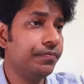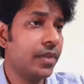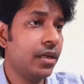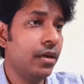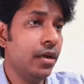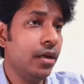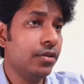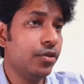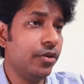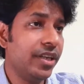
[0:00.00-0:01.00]
So you can
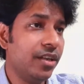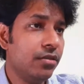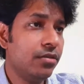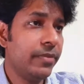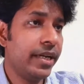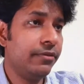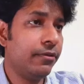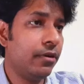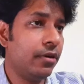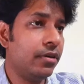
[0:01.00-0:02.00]
also buy it for
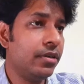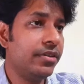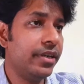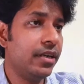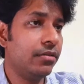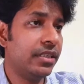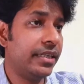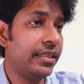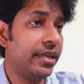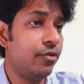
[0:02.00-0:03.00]
3,099
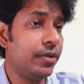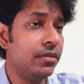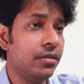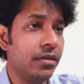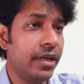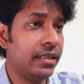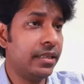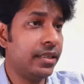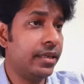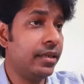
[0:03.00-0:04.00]
rupees at
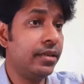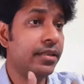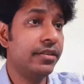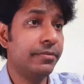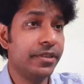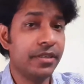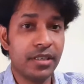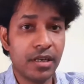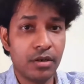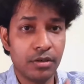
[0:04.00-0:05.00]
a 30%
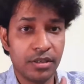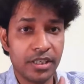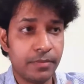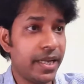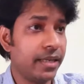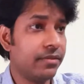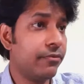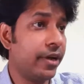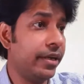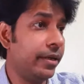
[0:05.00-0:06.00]
discount on this Black
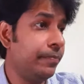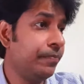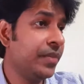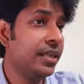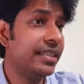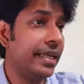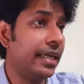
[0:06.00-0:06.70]
Friday sale.